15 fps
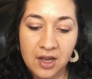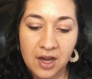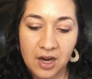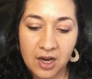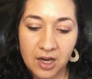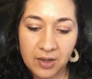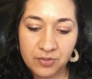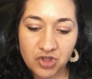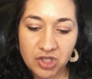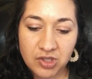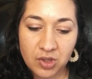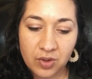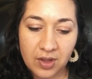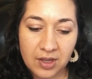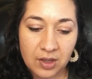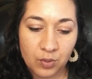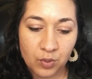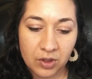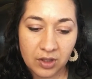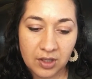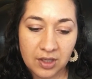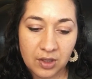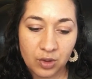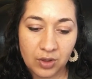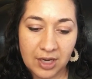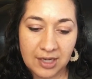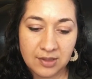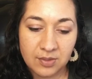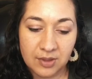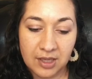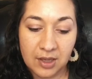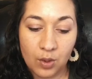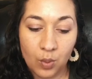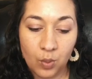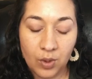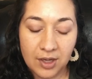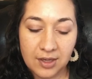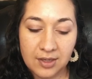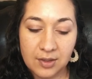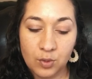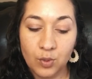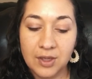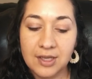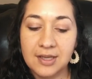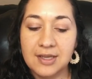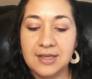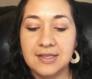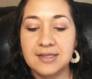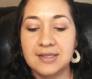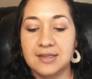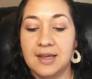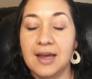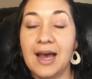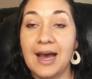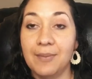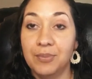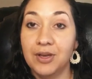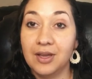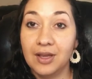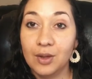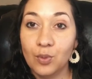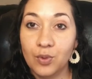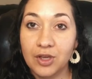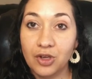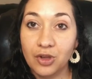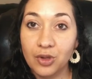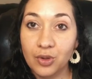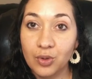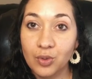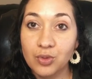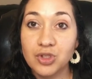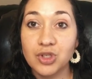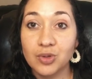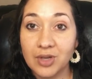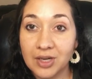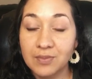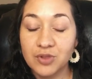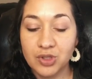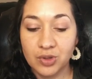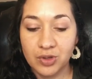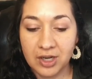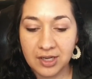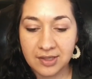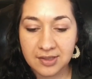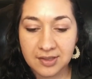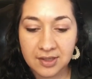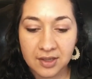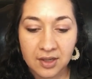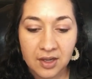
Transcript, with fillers: um, just so they can really grasp like what it what is happening when you do come to Christ.